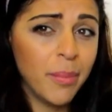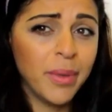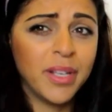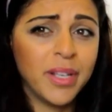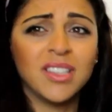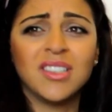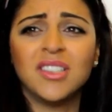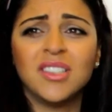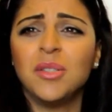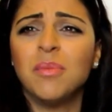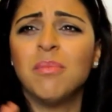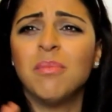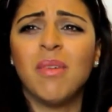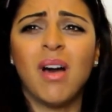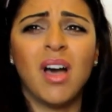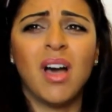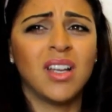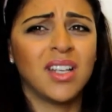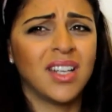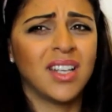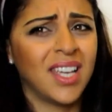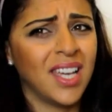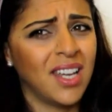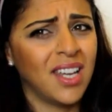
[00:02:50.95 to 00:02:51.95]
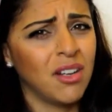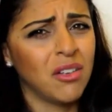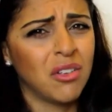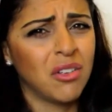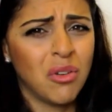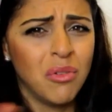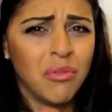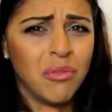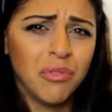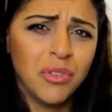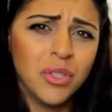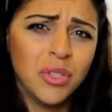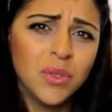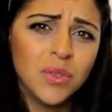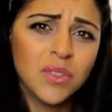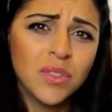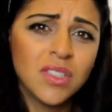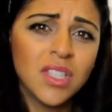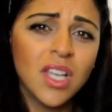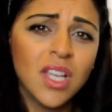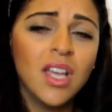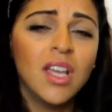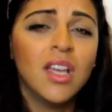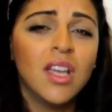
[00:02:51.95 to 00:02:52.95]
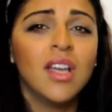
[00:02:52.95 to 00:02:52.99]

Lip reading: because you might get it confused